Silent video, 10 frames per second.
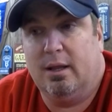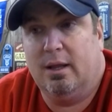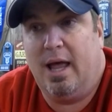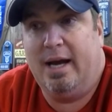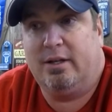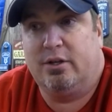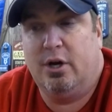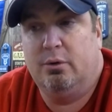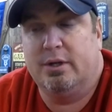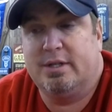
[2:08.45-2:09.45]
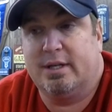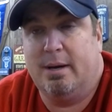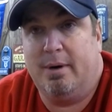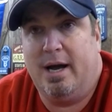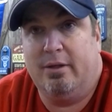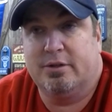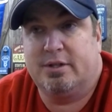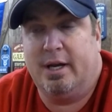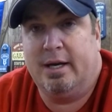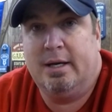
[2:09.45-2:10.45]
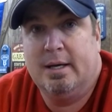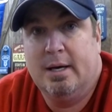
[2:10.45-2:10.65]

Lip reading: like the tone that's coming out of this thing.